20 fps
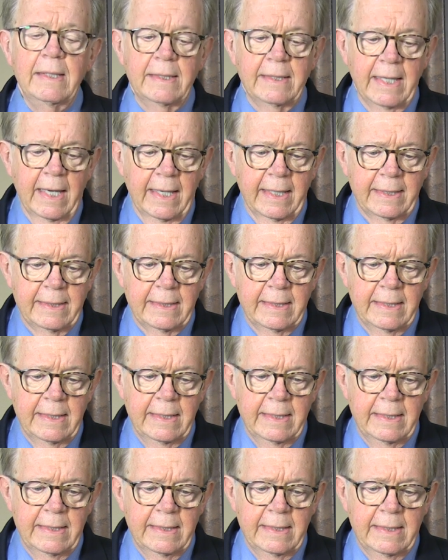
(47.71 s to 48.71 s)
that
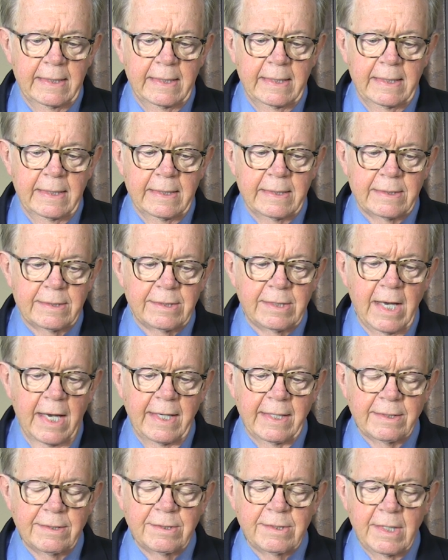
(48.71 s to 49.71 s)

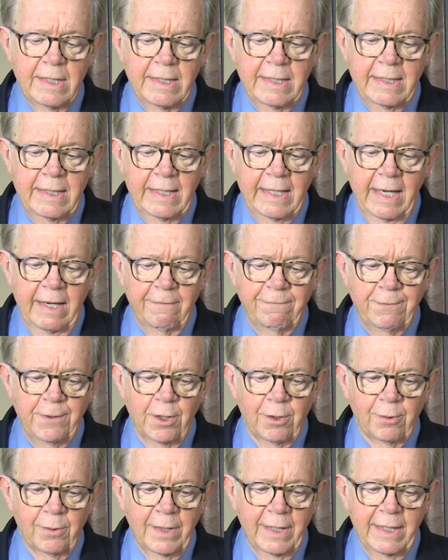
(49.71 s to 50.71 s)
says if
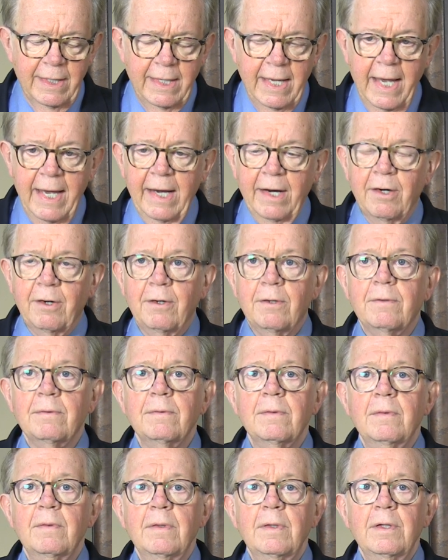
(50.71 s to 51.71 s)
you're in
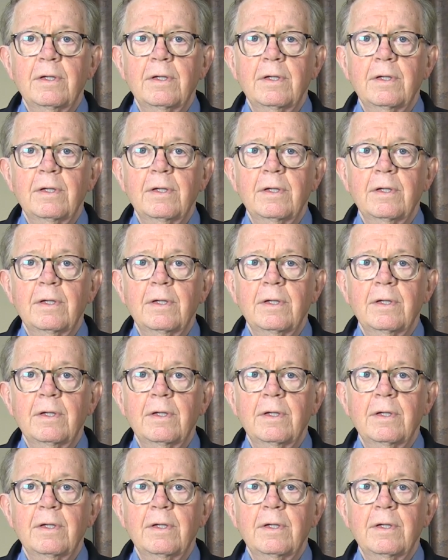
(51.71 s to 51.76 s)
hell